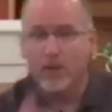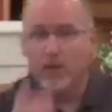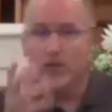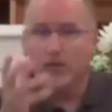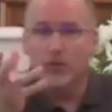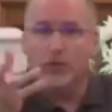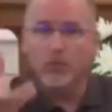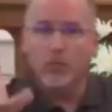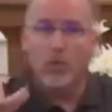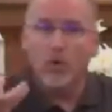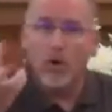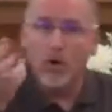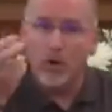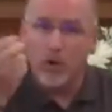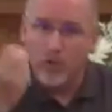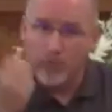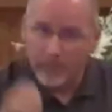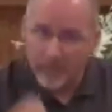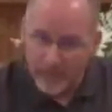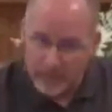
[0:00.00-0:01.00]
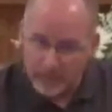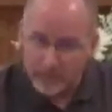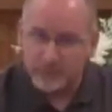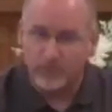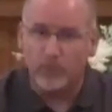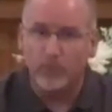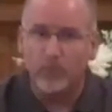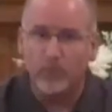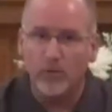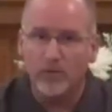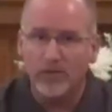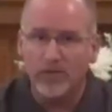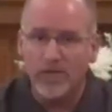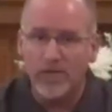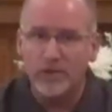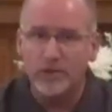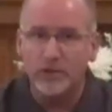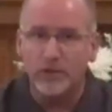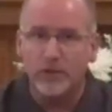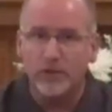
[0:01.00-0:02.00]
the word that's from
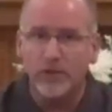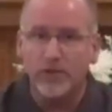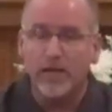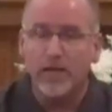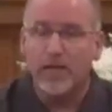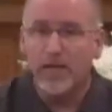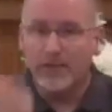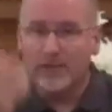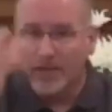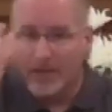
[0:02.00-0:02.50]
within you, that